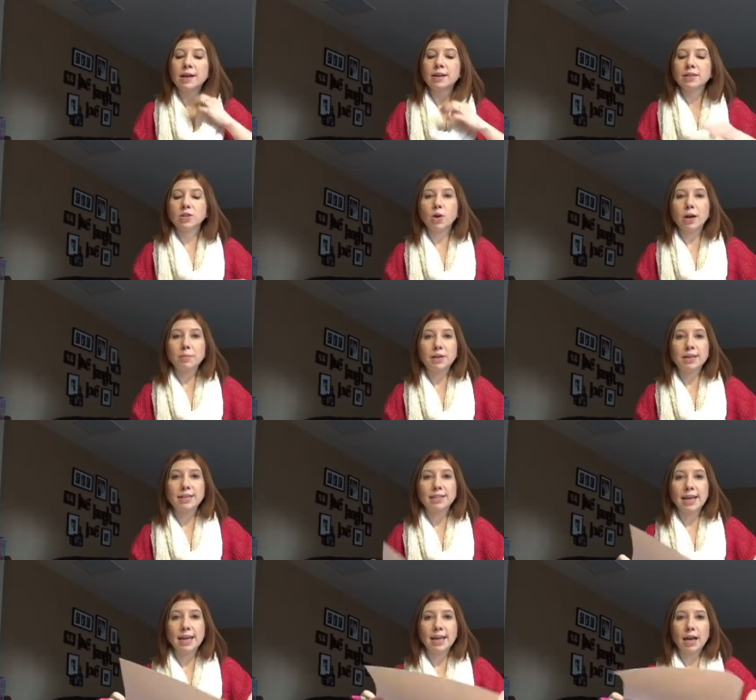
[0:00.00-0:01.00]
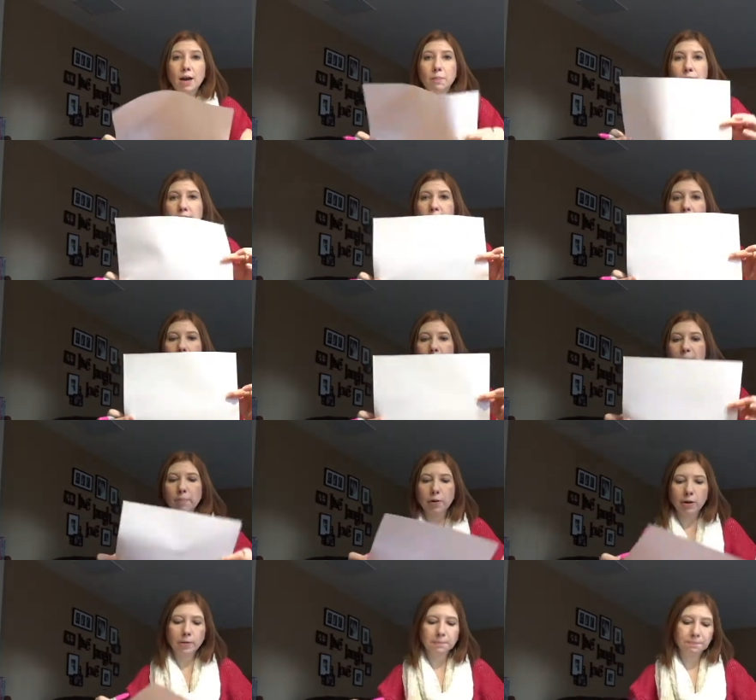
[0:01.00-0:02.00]
So I'm gonna take a piece of
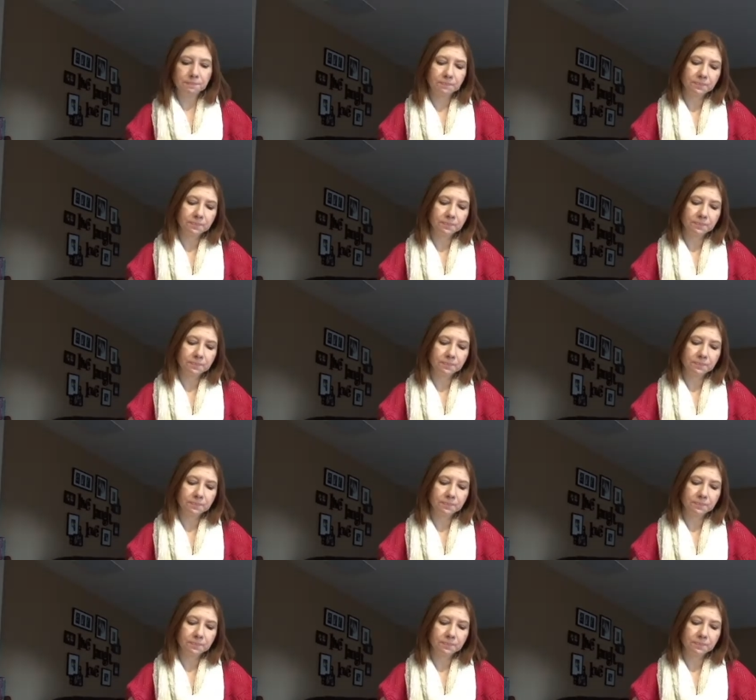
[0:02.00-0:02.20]
paper